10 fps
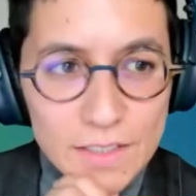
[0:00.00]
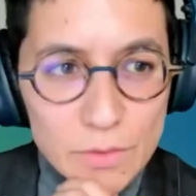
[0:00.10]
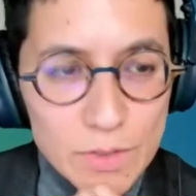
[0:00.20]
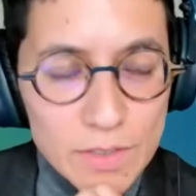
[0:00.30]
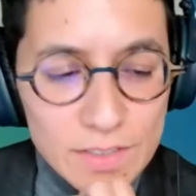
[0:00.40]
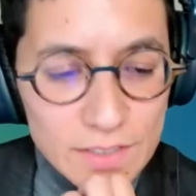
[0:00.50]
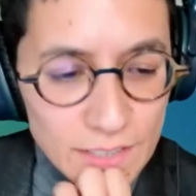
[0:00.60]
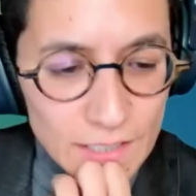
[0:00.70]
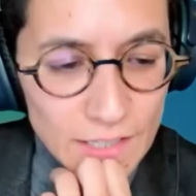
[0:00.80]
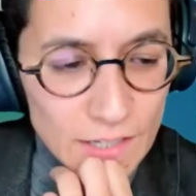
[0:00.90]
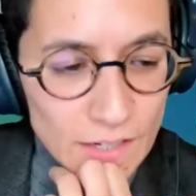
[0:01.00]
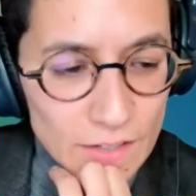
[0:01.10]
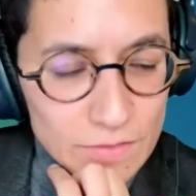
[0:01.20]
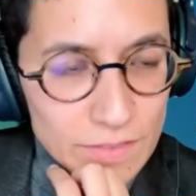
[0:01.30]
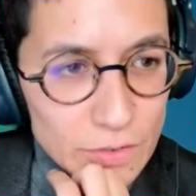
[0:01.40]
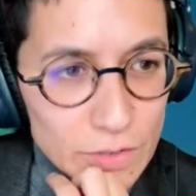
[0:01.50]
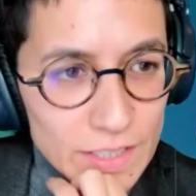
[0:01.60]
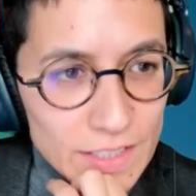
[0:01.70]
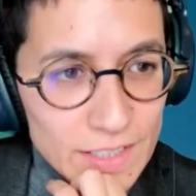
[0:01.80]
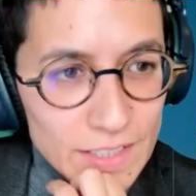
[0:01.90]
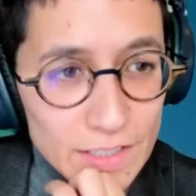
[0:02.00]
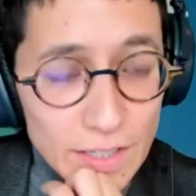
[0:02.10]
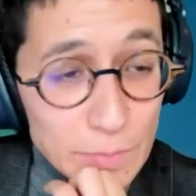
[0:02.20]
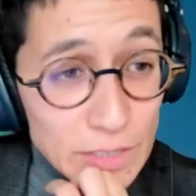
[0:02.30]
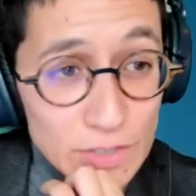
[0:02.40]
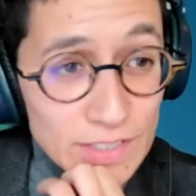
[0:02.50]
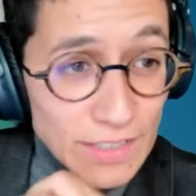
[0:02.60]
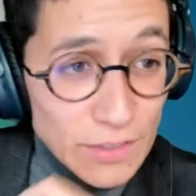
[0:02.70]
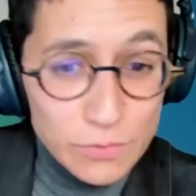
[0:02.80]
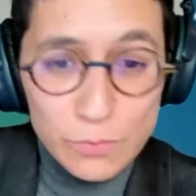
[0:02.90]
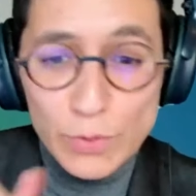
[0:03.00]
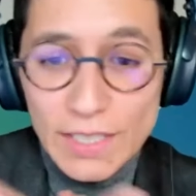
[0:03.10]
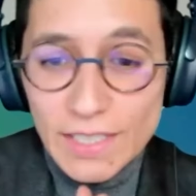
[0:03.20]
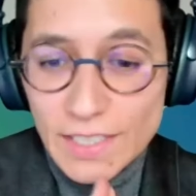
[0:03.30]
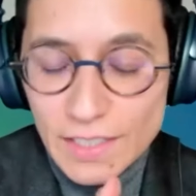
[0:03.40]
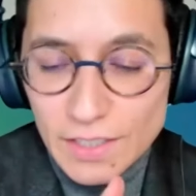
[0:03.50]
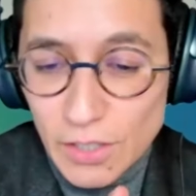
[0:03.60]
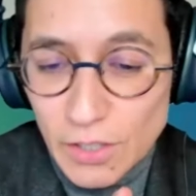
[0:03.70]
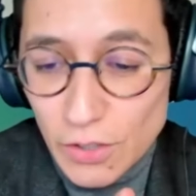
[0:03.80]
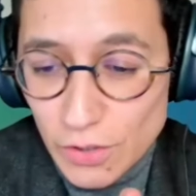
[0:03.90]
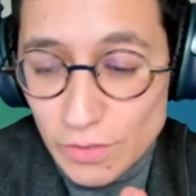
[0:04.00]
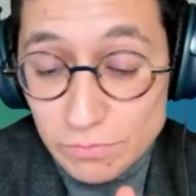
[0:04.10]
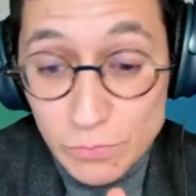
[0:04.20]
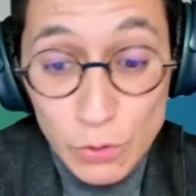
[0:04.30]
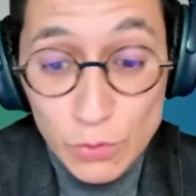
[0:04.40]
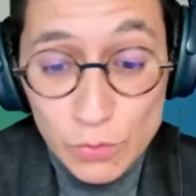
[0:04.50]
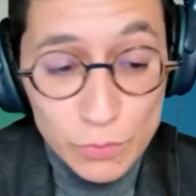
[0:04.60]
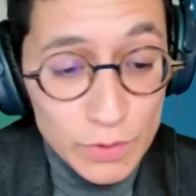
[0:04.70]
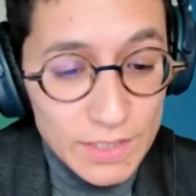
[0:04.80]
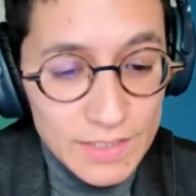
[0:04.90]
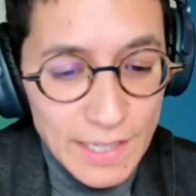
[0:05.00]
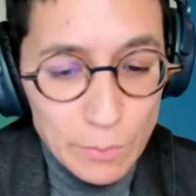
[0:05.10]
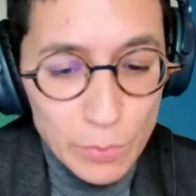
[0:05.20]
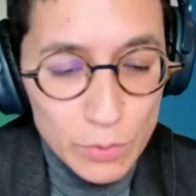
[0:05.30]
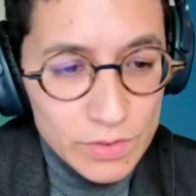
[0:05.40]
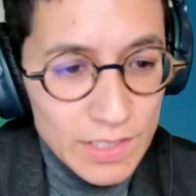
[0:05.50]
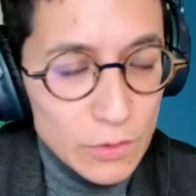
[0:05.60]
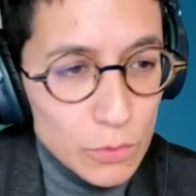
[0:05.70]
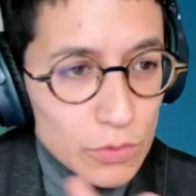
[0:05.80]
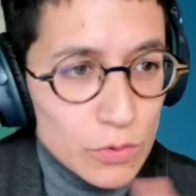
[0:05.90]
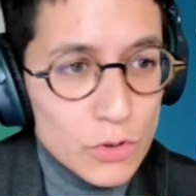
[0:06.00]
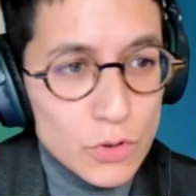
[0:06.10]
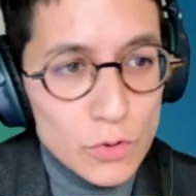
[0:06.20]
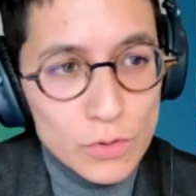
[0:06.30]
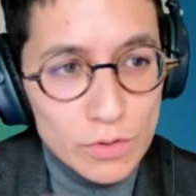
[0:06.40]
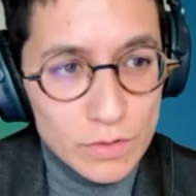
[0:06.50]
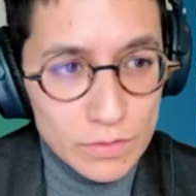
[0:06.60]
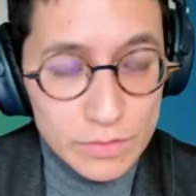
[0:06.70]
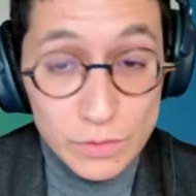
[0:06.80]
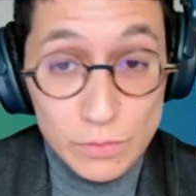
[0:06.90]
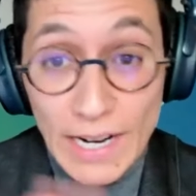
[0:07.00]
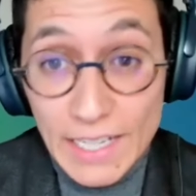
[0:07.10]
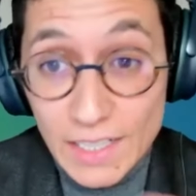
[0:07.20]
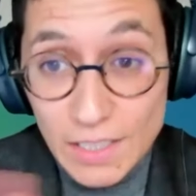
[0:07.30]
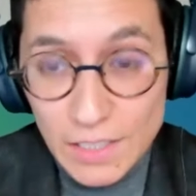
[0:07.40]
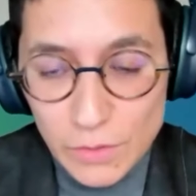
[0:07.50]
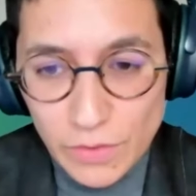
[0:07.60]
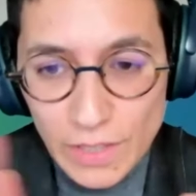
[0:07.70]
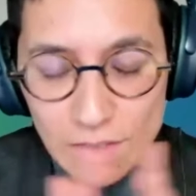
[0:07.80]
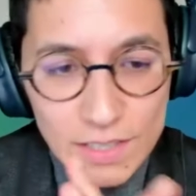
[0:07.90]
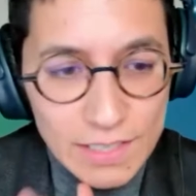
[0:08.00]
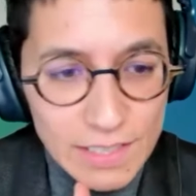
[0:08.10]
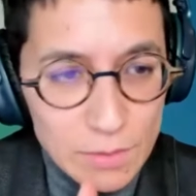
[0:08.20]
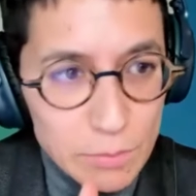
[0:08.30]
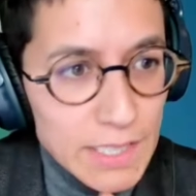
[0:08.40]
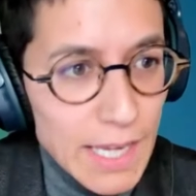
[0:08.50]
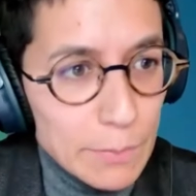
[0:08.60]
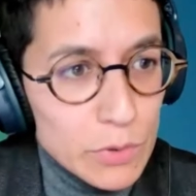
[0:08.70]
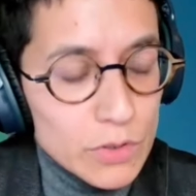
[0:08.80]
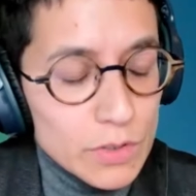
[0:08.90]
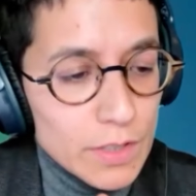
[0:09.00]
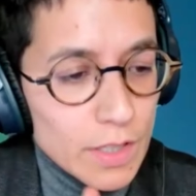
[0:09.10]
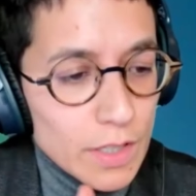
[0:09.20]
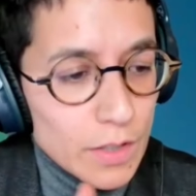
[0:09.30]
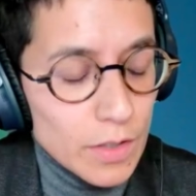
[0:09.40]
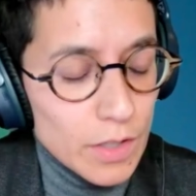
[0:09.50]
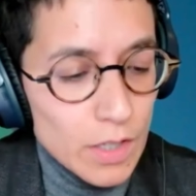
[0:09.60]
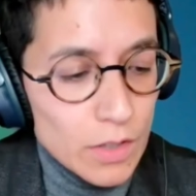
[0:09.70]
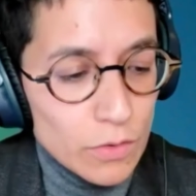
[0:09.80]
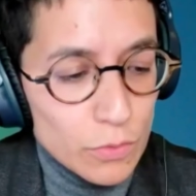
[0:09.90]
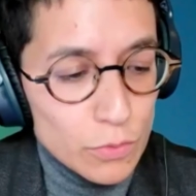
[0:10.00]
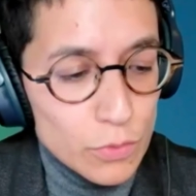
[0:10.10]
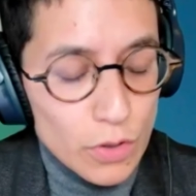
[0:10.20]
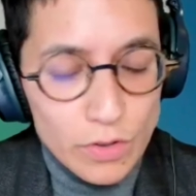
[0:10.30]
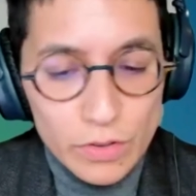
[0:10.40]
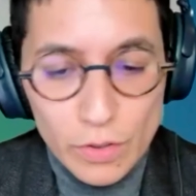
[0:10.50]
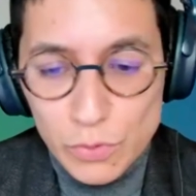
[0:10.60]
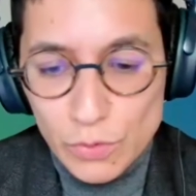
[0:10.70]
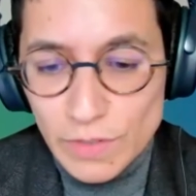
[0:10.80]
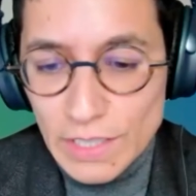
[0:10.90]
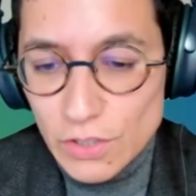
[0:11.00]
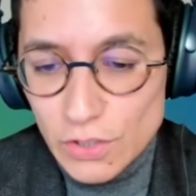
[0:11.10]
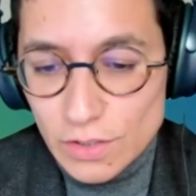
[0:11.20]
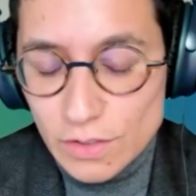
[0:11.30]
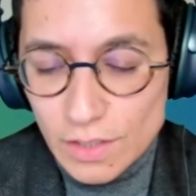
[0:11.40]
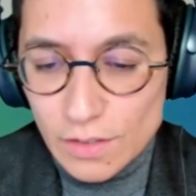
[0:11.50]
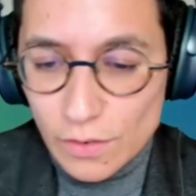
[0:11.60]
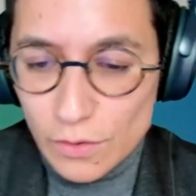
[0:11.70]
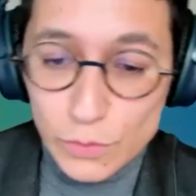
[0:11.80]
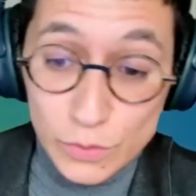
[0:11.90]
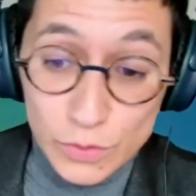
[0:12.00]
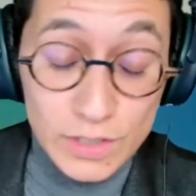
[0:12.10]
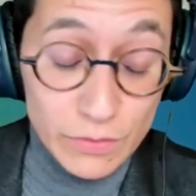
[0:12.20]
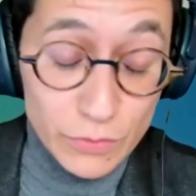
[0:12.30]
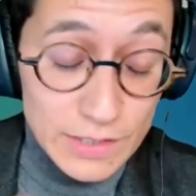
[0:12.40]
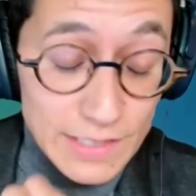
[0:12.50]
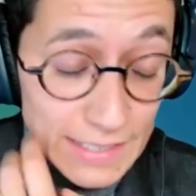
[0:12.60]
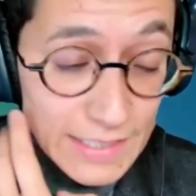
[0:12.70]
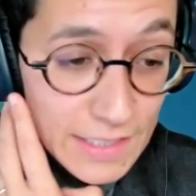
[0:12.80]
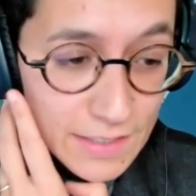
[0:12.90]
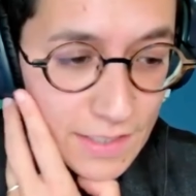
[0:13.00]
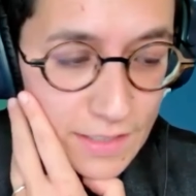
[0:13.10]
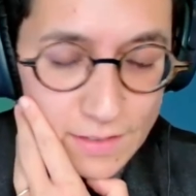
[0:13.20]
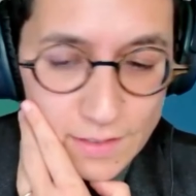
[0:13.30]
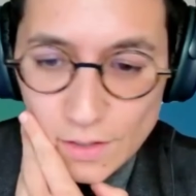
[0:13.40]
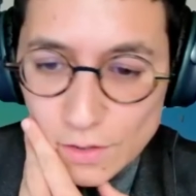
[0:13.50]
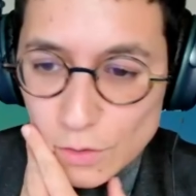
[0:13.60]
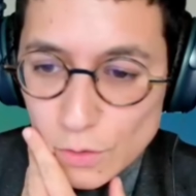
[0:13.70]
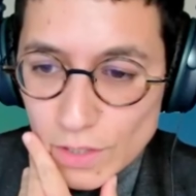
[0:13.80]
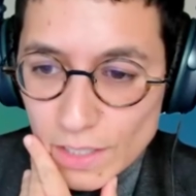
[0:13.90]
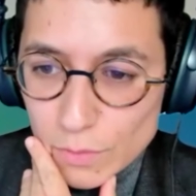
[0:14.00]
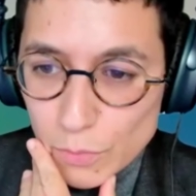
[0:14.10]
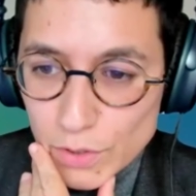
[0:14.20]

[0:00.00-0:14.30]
That was a set of really useful examples that also show the variety of things that can be captured through Earth observations and through the different techniques that you're an expert